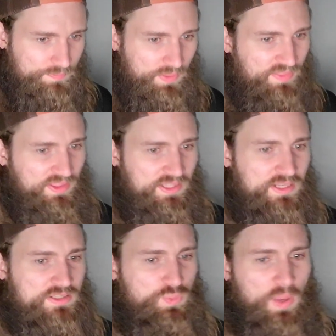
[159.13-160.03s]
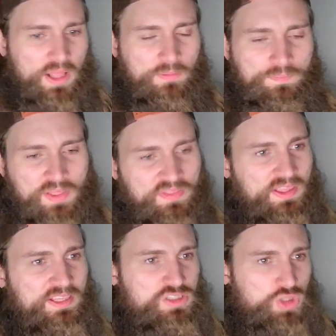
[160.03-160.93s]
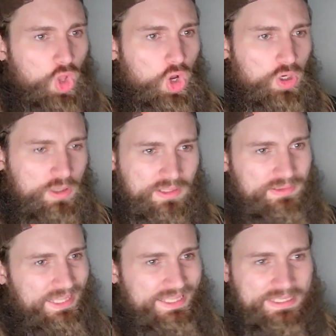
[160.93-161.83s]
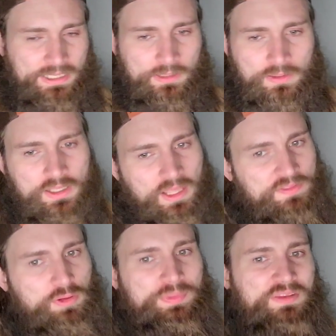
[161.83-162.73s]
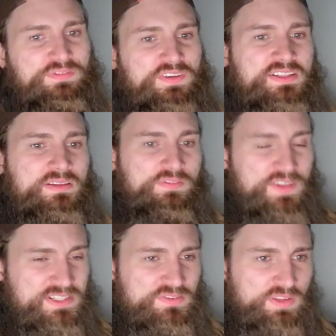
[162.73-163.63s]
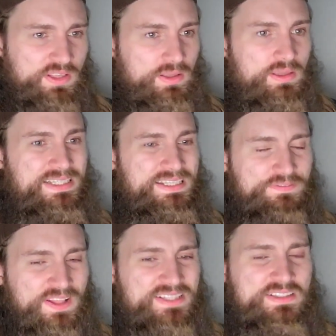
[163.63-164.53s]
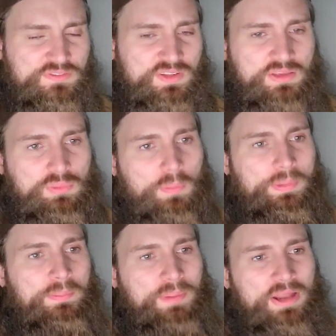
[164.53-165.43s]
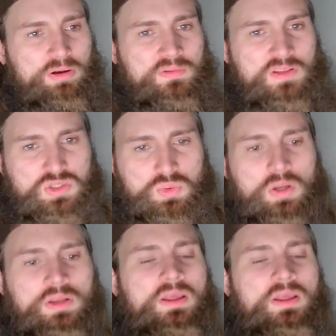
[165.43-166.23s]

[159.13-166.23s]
I think he does well. I think he's long, lanky. I think he'll be def- defensively defensively will be better in this one.